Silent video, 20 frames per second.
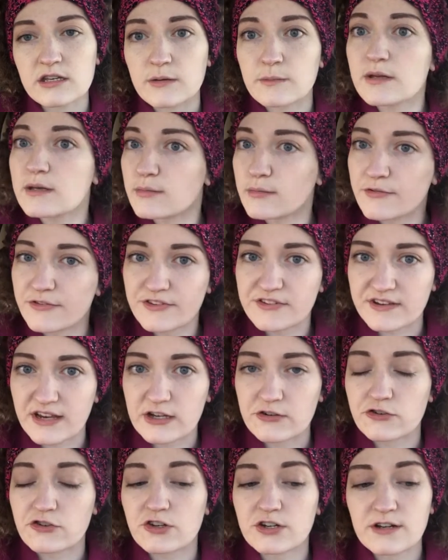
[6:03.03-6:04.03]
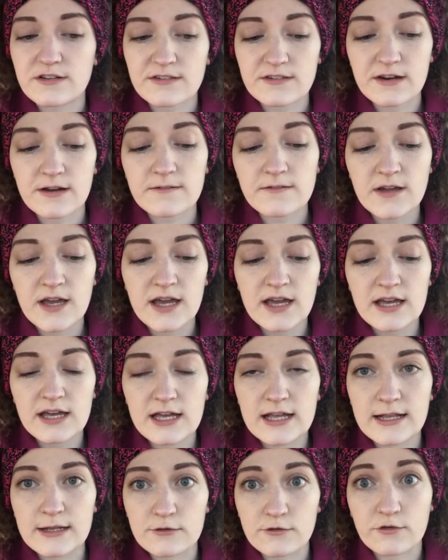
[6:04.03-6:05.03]
get people's attention and stuff,
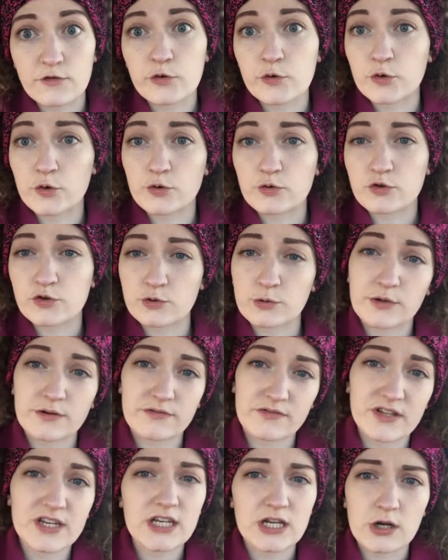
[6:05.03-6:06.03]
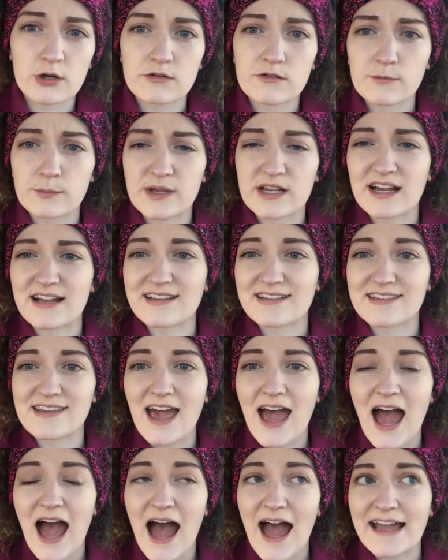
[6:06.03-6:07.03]
is through short videos, because
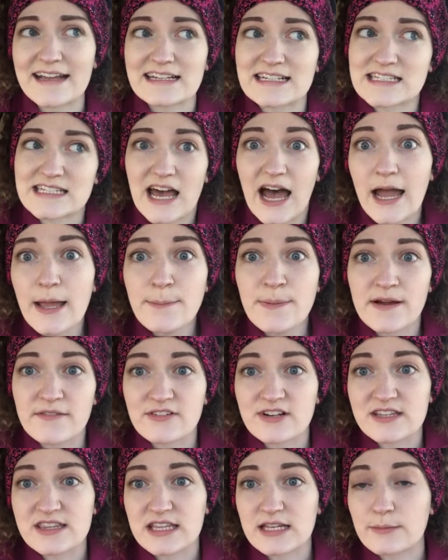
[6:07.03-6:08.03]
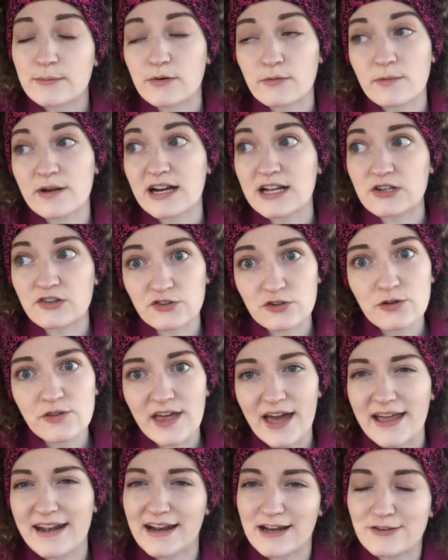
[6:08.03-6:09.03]
I could type everything, but when I do
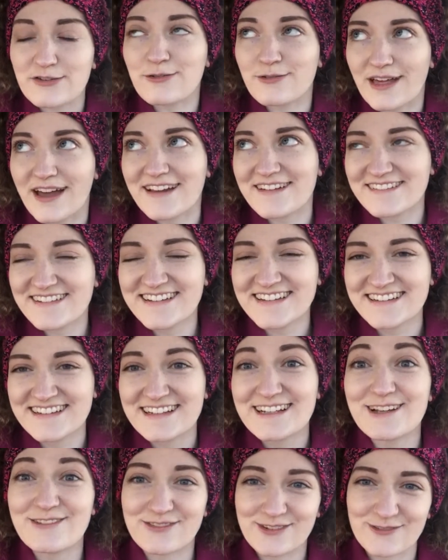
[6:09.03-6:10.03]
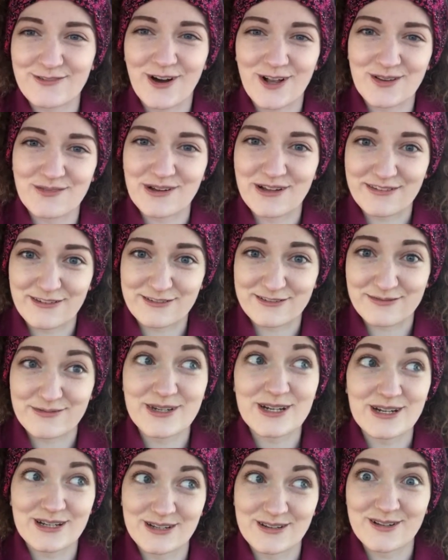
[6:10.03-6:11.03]
that, and I do that, if you follow me on social
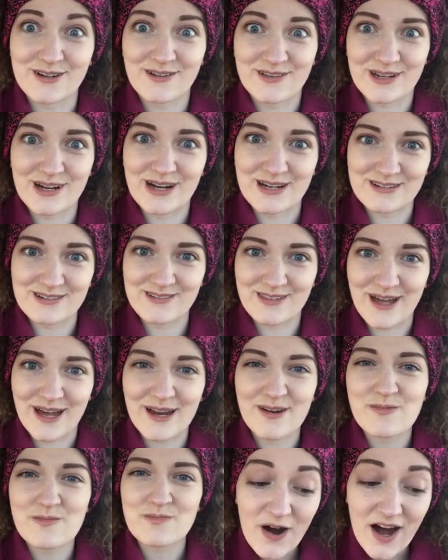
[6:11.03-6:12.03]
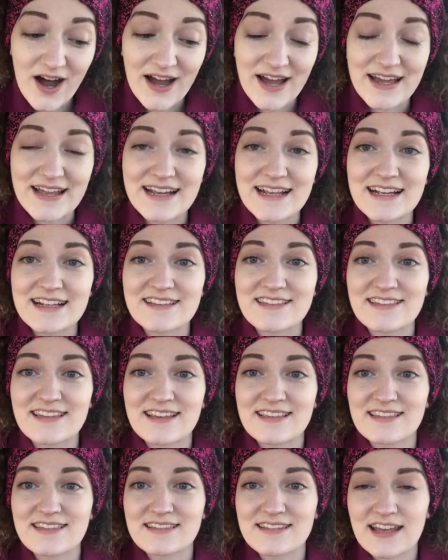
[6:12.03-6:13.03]
media, you know that I do that, but it
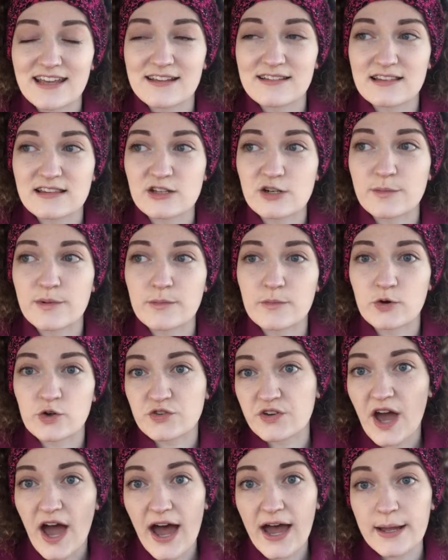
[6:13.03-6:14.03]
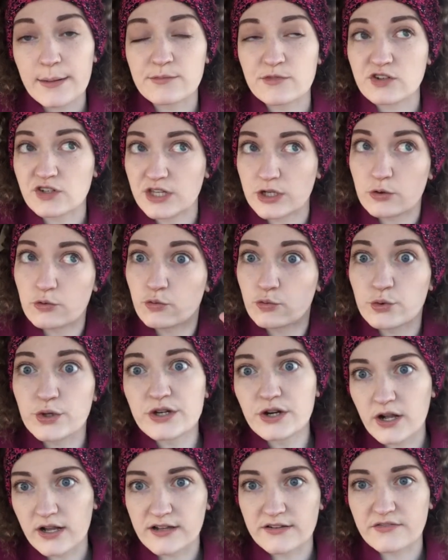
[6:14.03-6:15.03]
takes a little bit more time to like
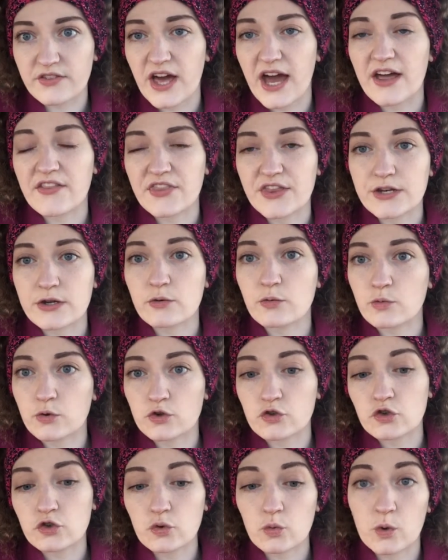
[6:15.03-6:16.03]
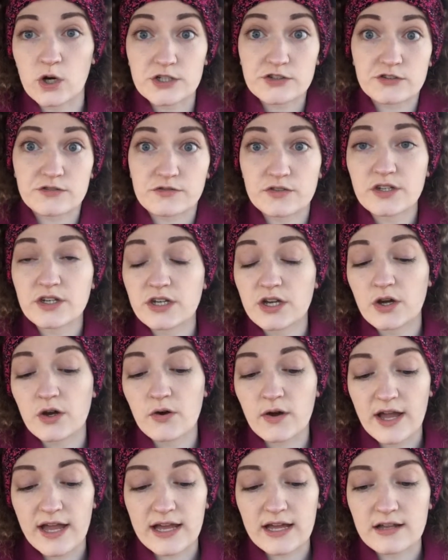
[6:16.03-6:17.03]
read all of that than it would to watch a
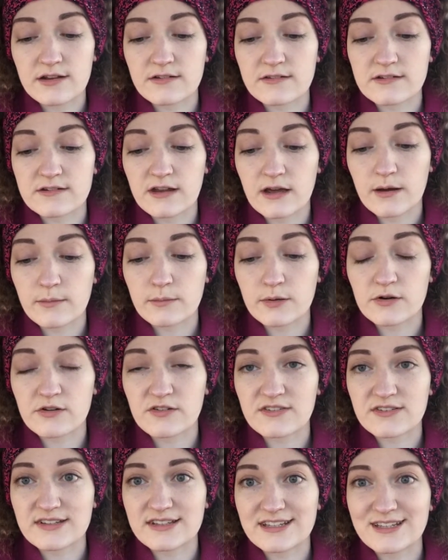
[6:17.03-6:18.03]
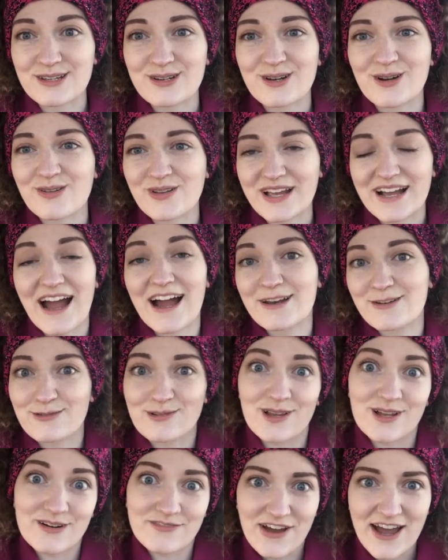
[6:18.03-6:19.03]
video. And personally, you know, like I do a
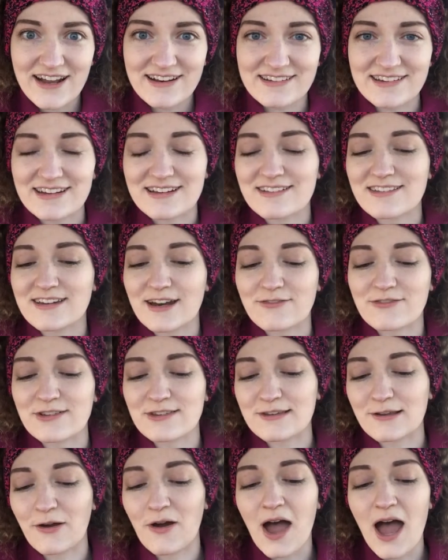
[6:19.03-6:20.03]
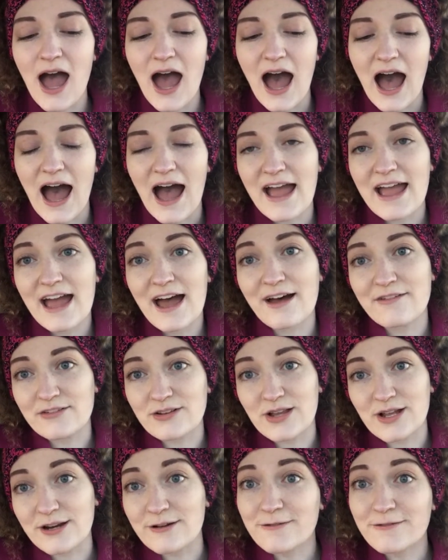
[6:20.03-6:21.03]
lot of acting and stuff, and so I have a
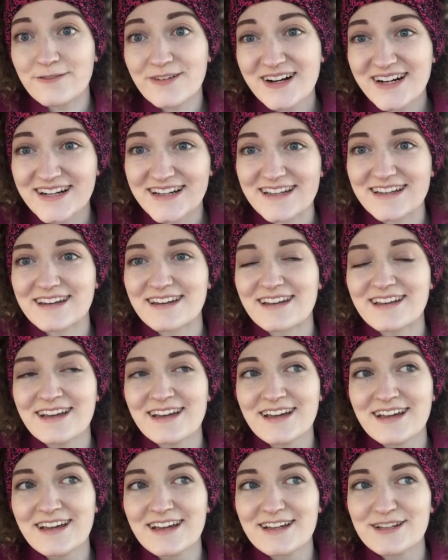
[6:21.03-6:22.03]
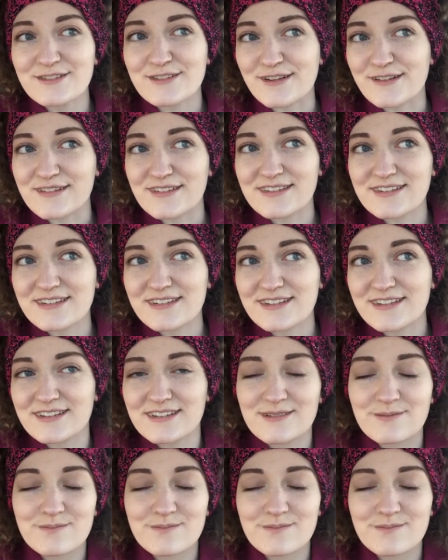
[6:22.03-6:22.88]
lot of fun just